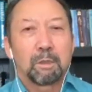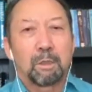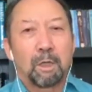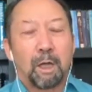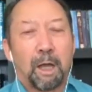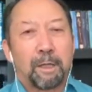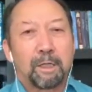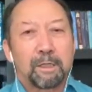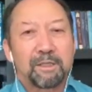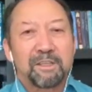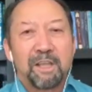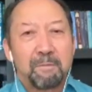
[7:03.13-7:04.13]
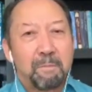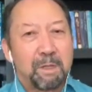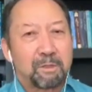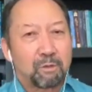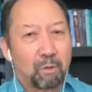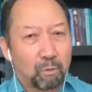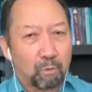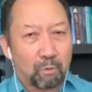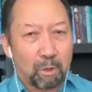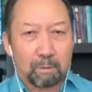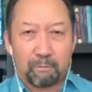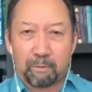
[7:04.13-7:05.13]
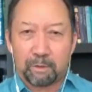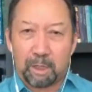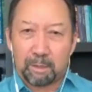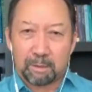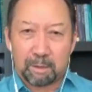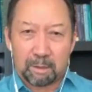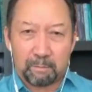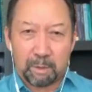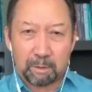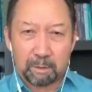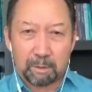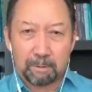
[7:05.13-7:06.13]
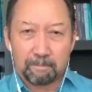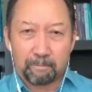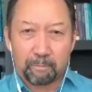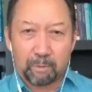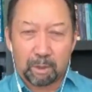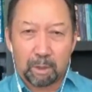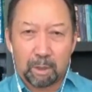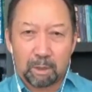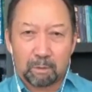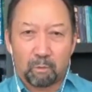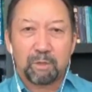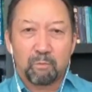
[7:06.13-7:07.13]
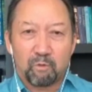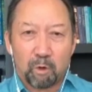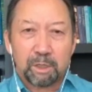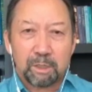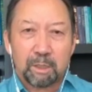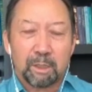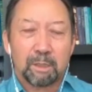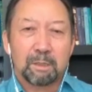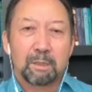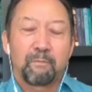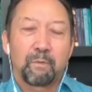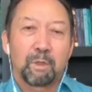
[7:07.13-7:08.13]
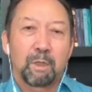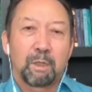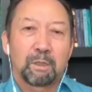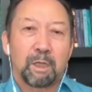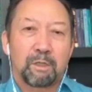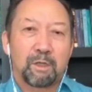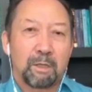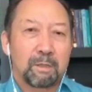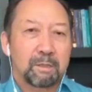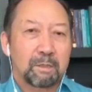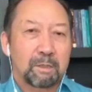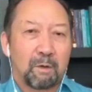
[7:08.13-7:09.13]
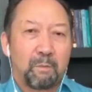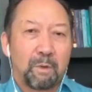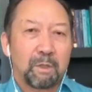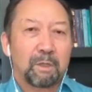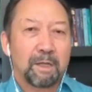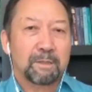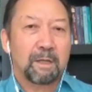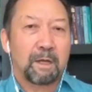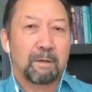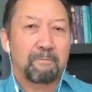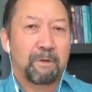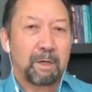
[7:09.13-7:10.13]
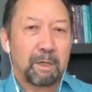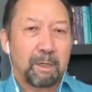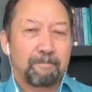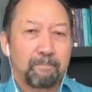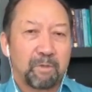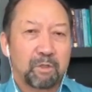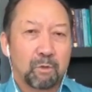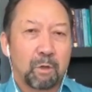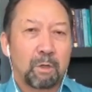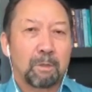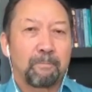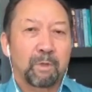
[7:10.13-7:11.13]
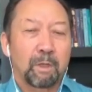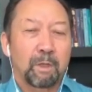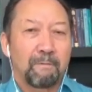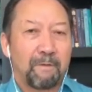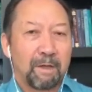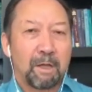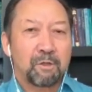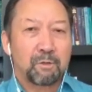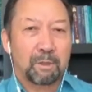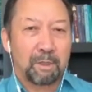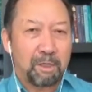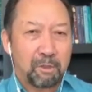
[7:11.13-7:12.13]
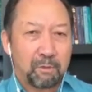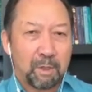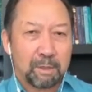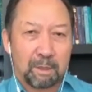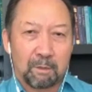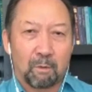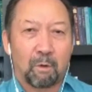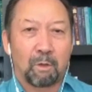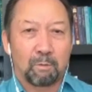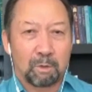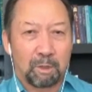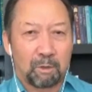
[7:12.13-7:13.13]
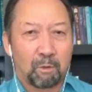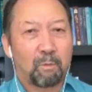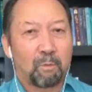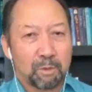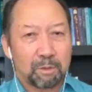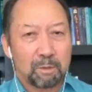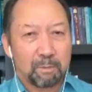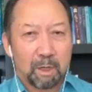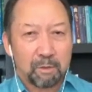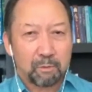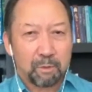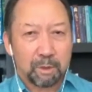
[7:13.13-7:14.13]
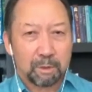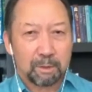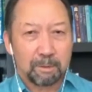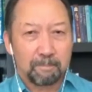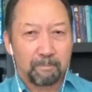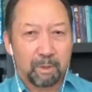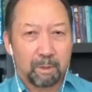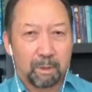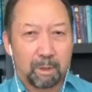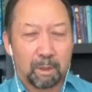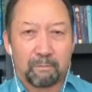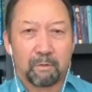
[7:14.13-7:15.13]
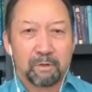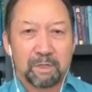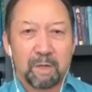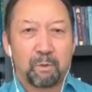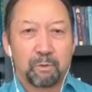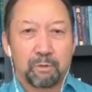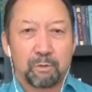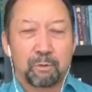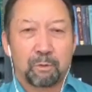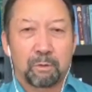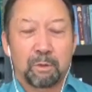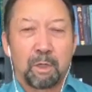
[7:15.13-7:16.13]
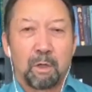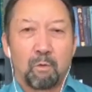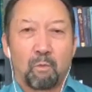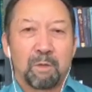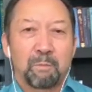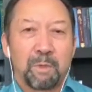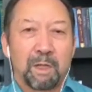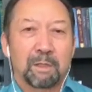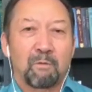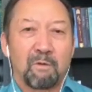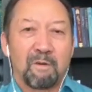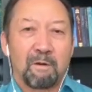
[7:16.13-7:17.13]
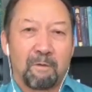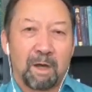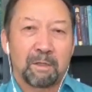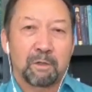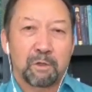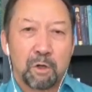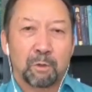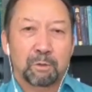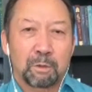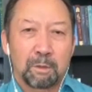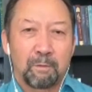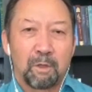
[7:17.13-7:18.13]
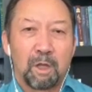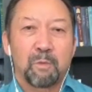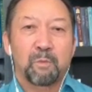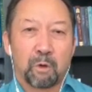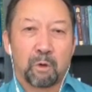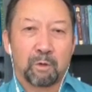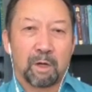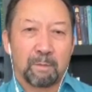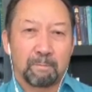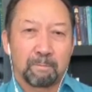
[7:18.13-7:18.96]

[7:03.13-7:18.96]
and the statements don't work for Chinese government. What works is the Chinese government has a very strong financial interest in all Muslim countries. For example, through One Belt, One Road program.